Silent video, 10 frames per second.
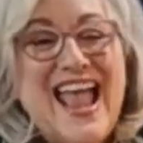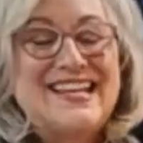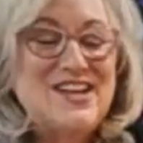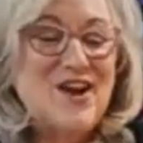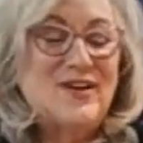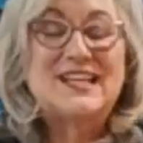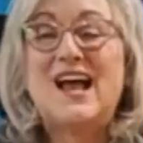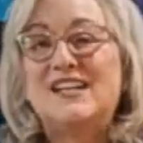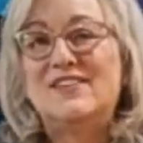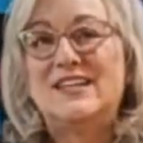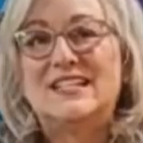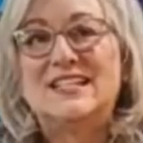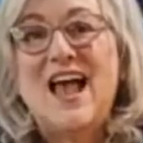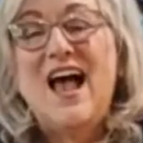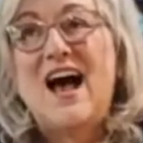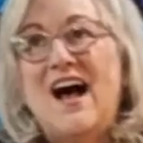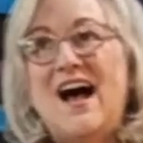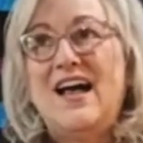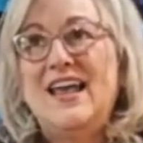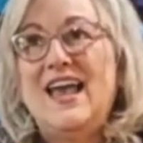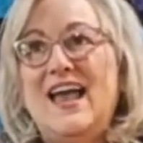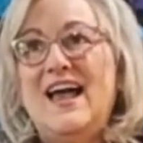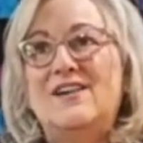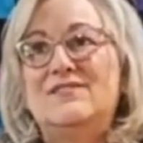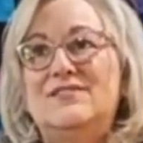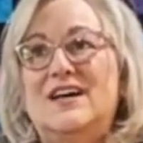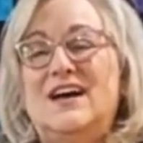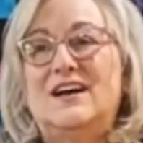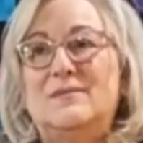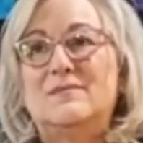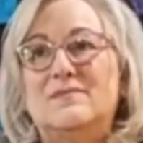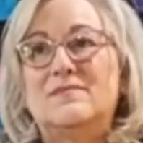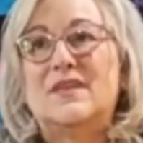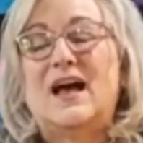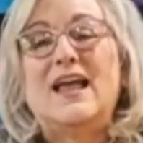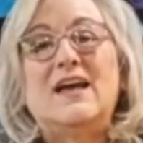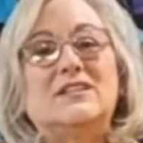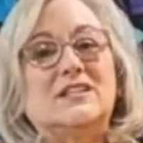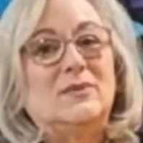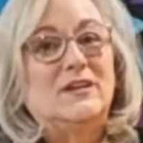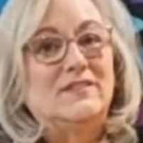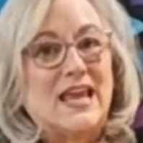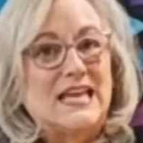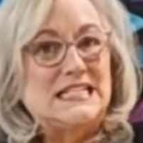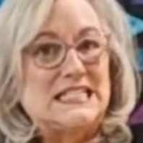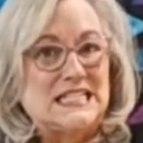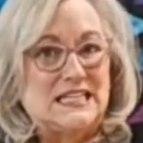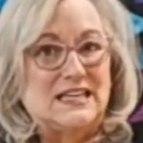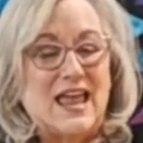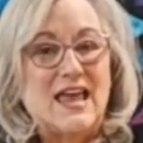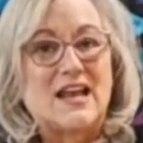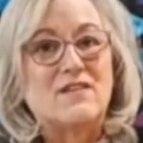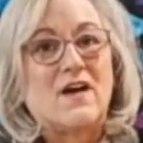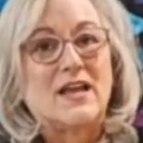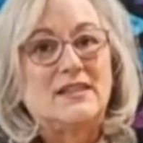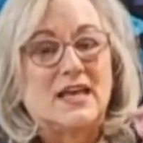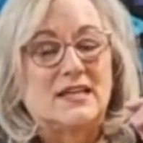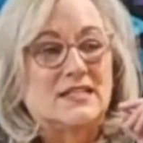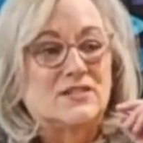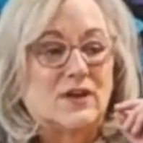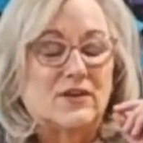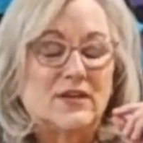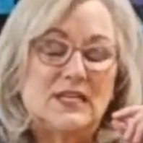You know, it kind of is. I have a little bit of ADD, and I find that it's very